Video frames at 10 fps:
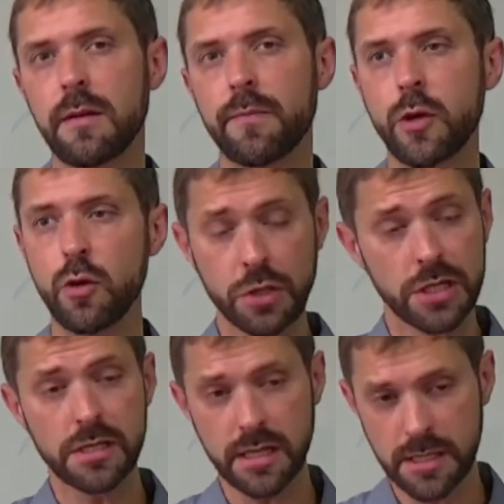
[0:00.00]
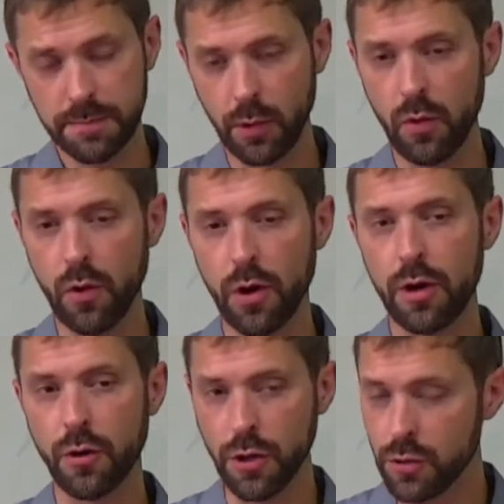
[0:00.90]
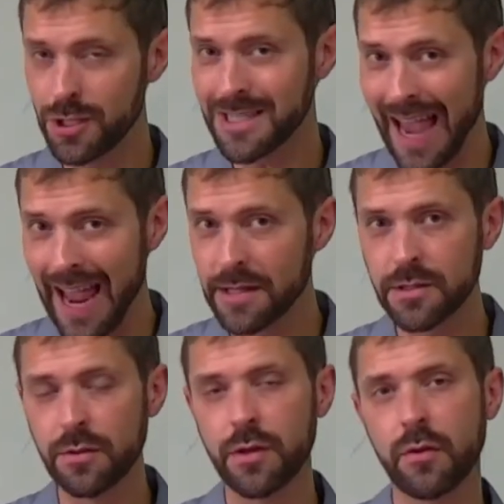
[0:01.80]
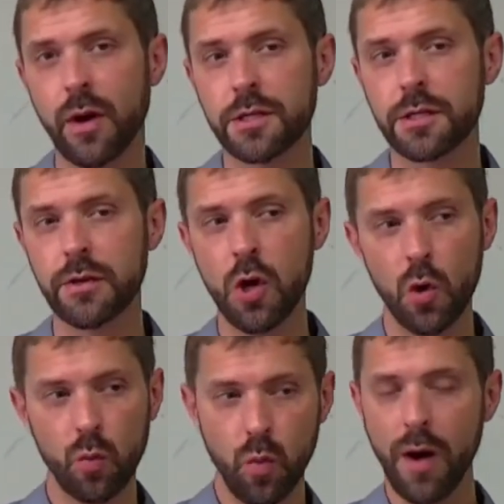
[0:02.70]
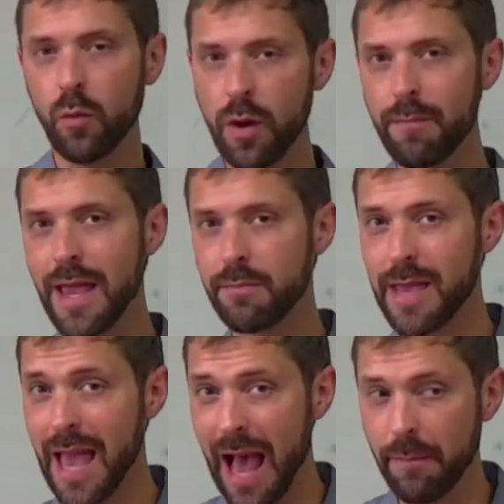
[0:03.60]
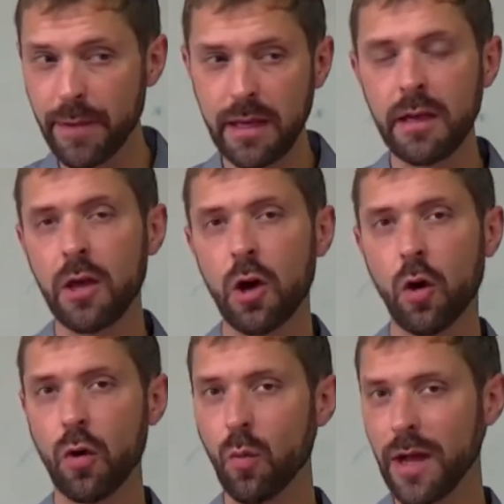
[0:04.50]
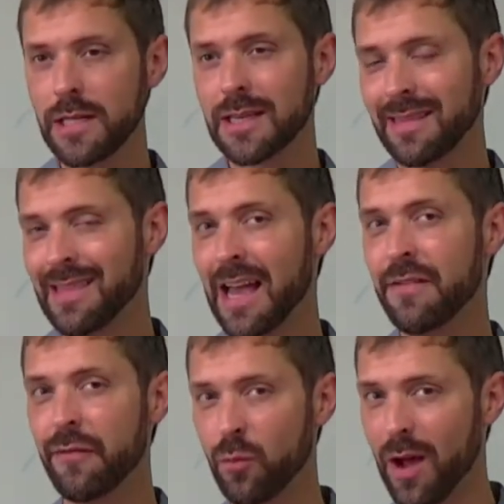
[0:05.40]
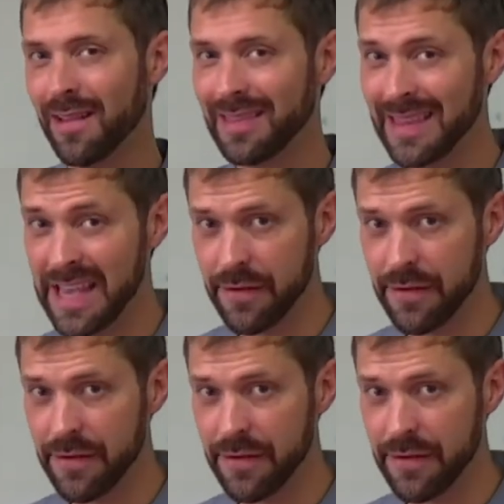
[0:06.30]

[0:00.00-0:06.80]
You just explored, or you just answered the question, what will make me happy, or what is a life well lived?